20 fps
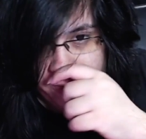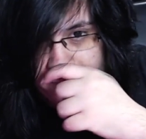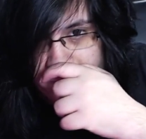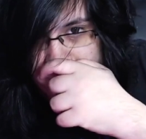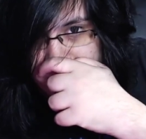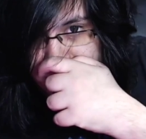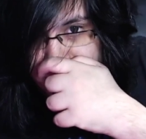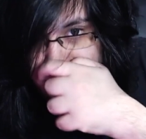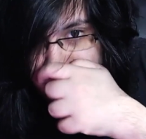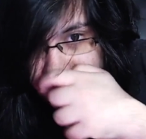
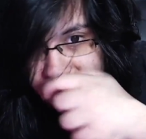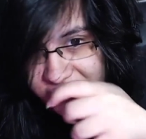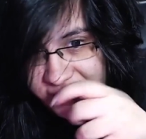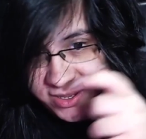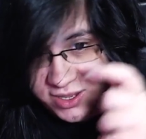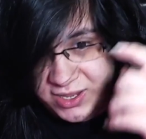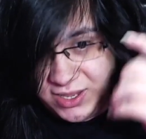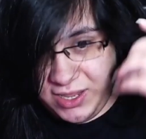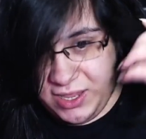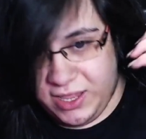Google.
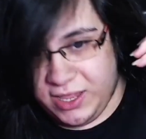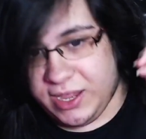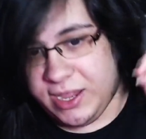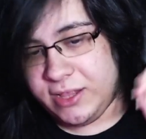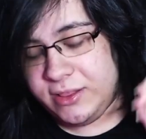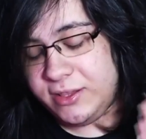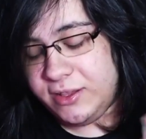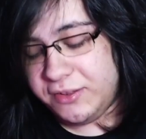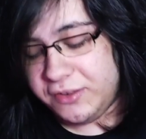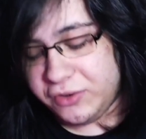
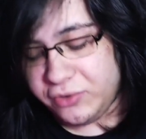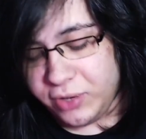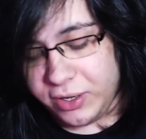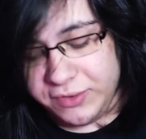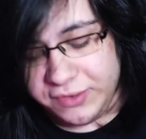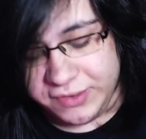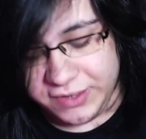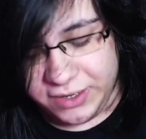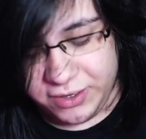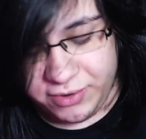And this
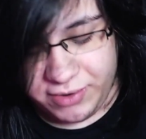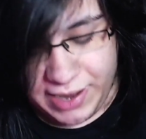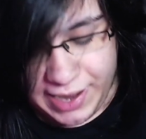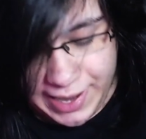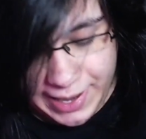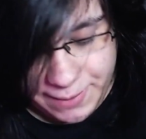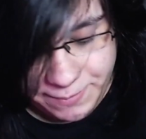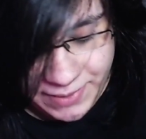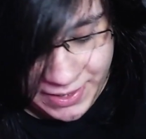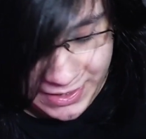translator
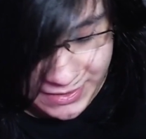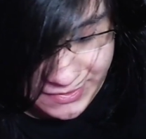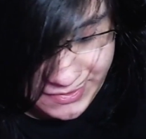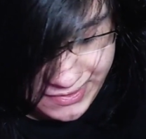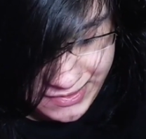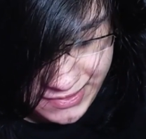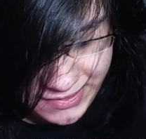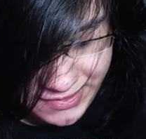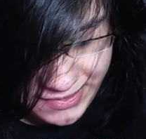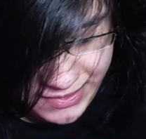app has
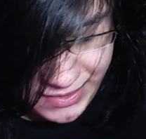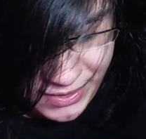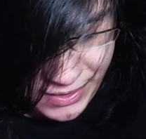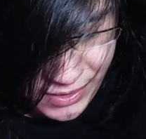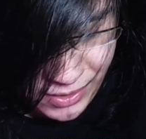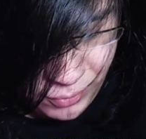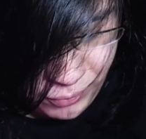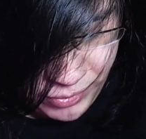this thing